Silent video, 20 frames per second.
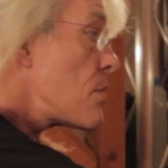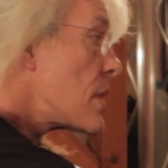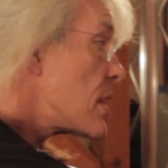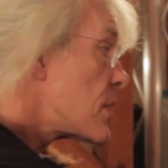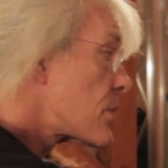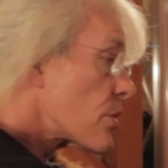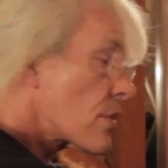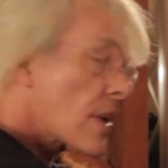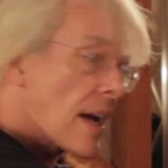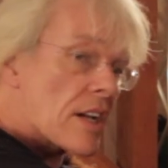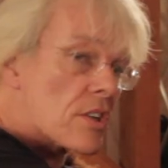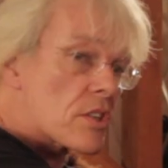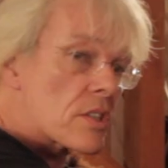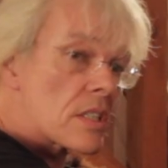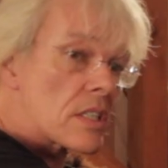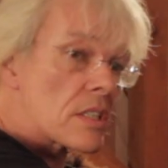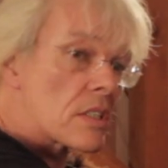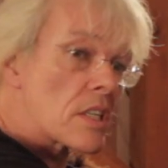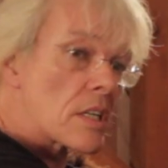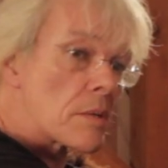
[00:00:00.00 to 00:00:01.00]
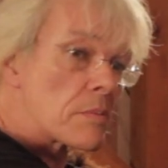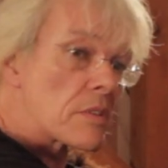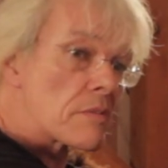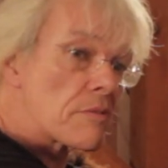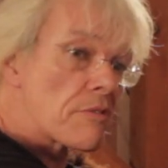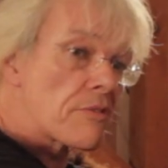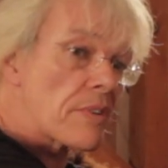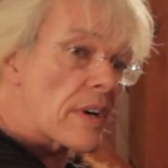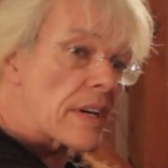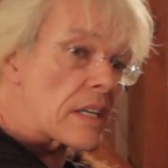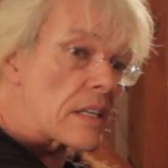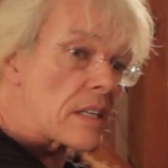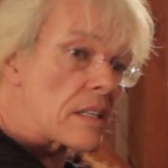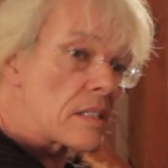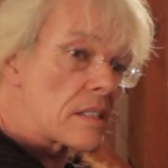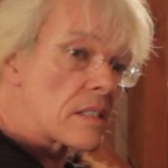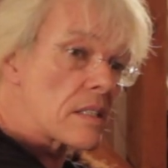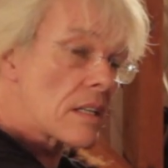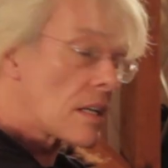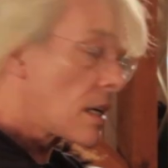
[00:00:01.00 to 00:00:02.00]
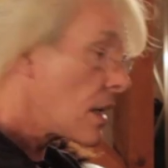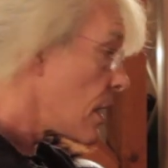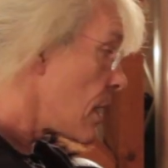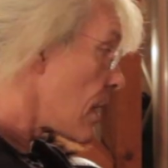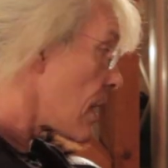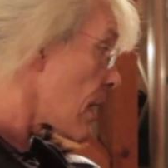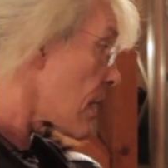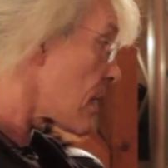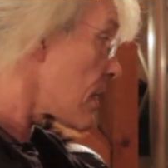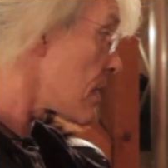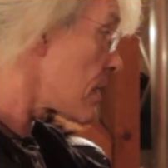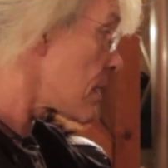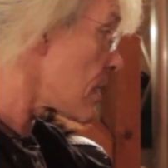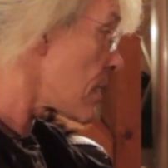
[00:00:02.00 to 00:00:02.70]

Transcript: interaction in terms of phase. And